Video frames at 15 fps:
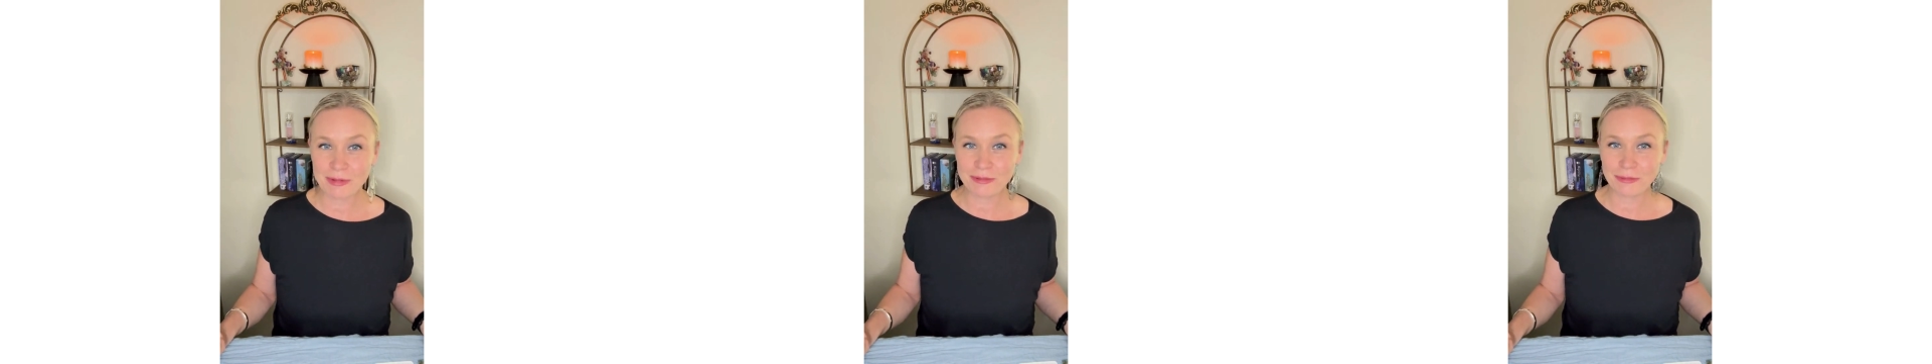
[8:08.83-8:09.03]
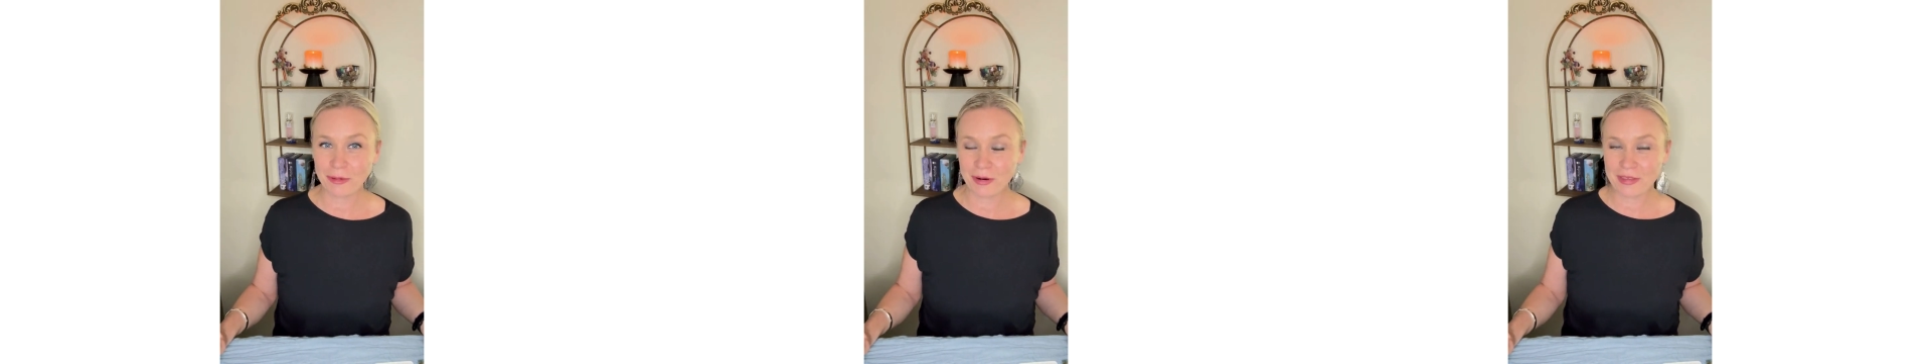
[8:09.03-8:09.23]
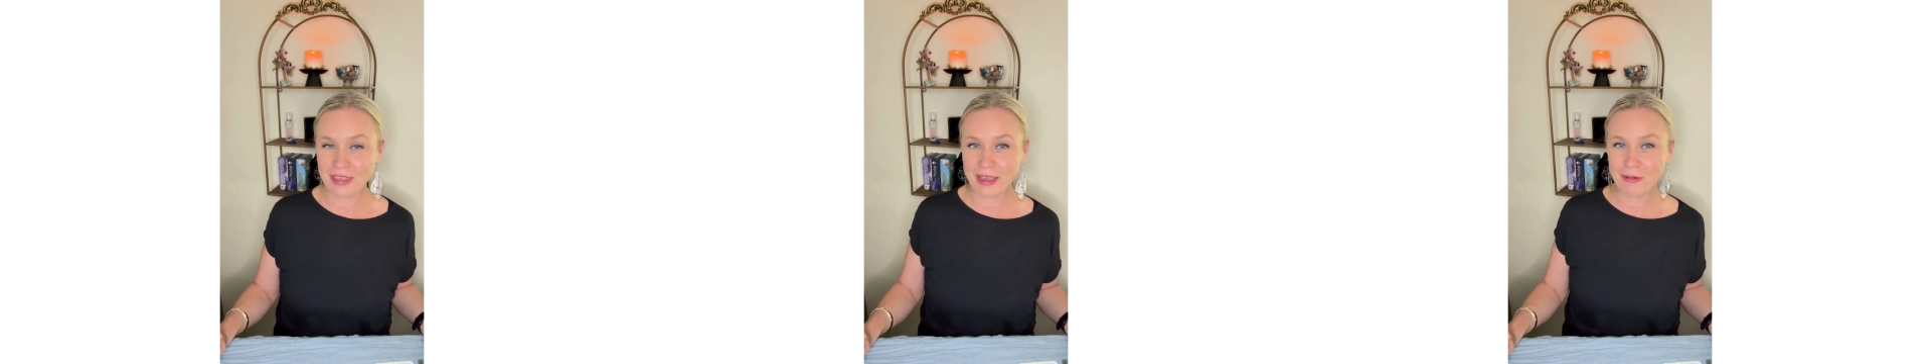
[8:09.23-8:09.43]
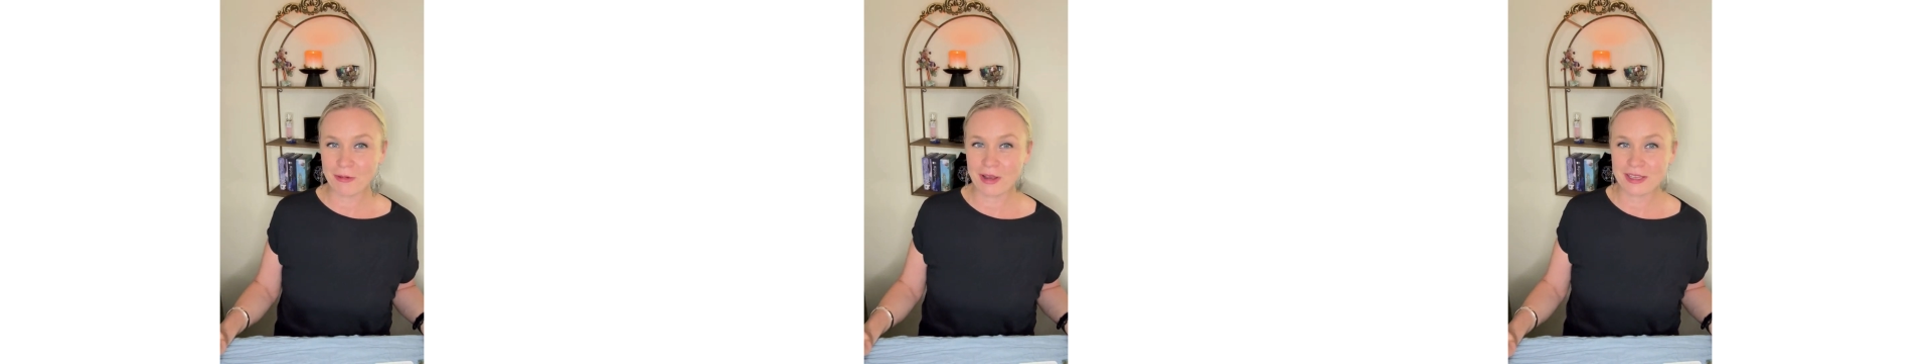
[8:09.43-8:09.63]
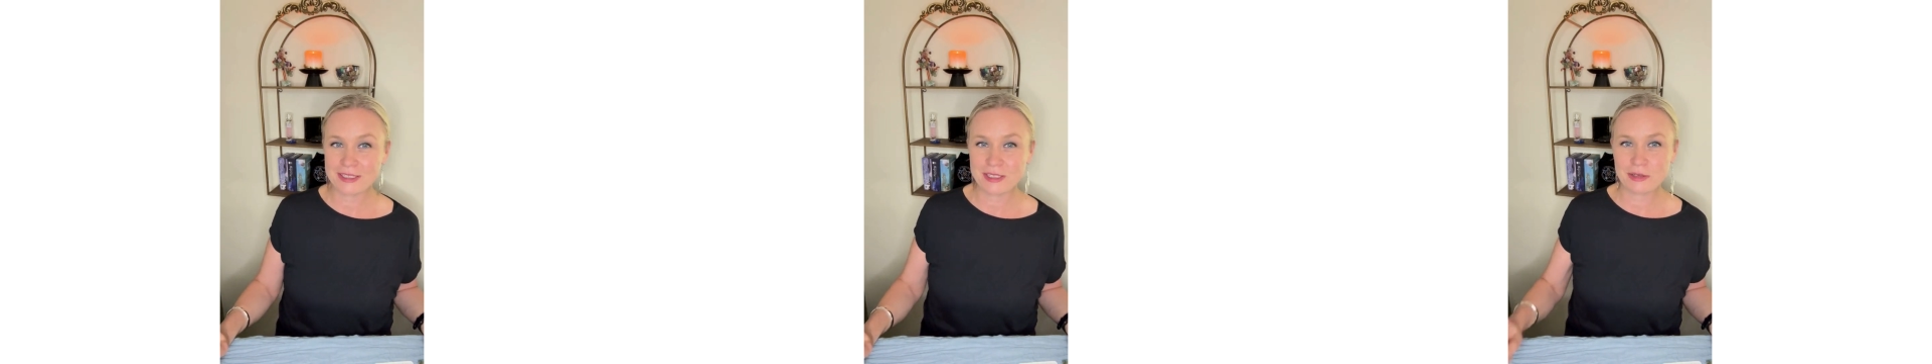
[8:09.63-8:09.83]
before they
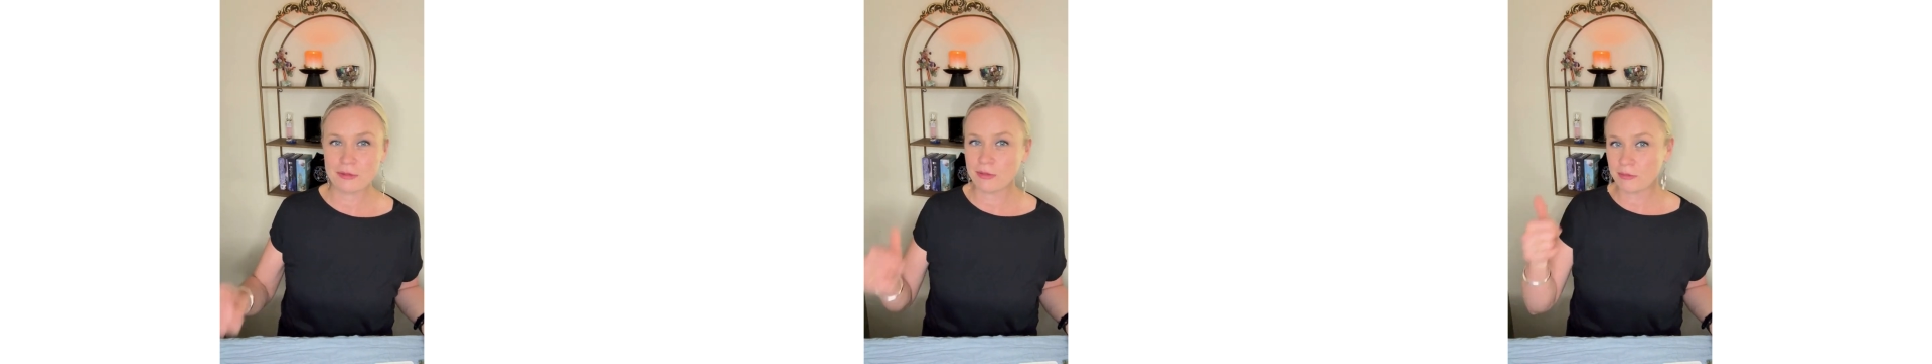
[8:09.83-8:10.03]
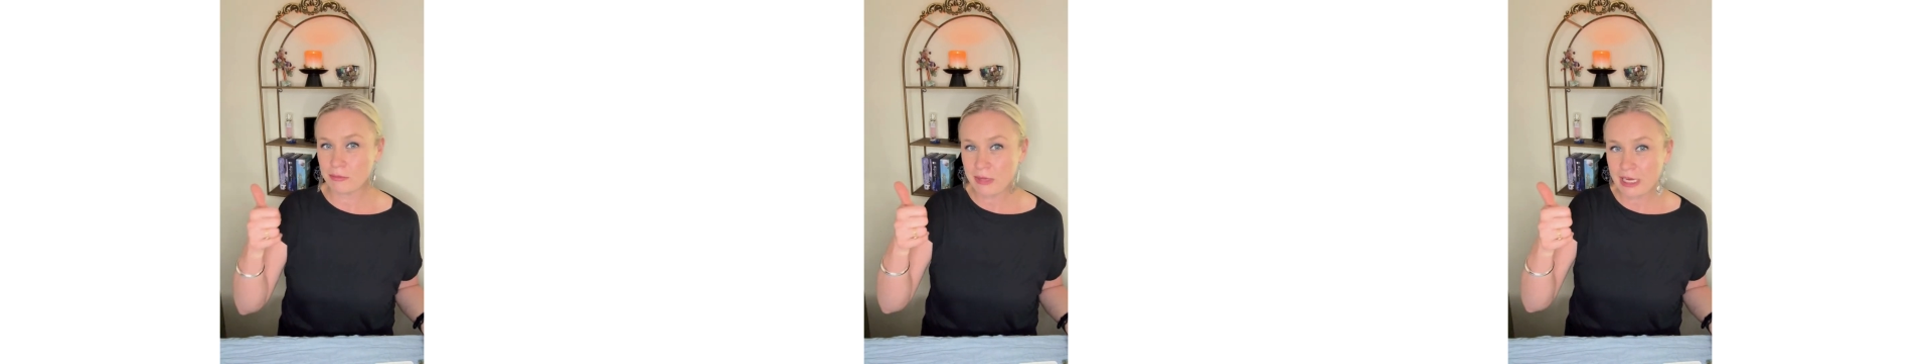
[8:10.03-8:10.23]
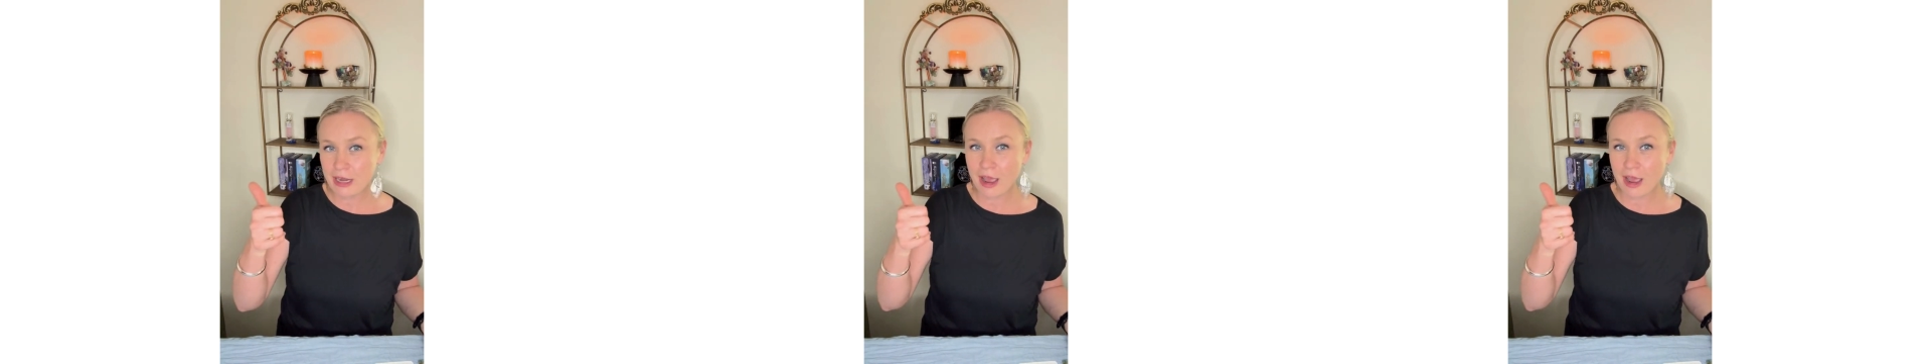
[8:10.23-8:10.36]
want to meet